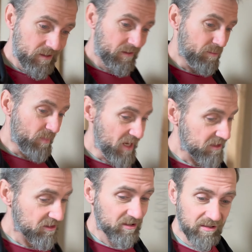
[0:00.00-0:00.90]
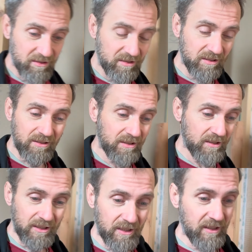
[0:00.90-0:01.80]
the mess,
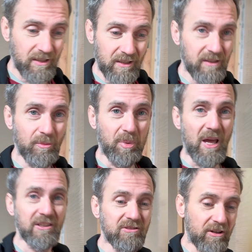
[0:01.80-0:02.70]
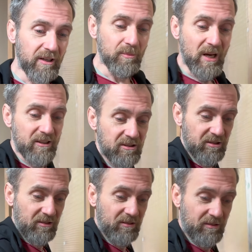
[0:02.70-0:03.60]
the plastering mess.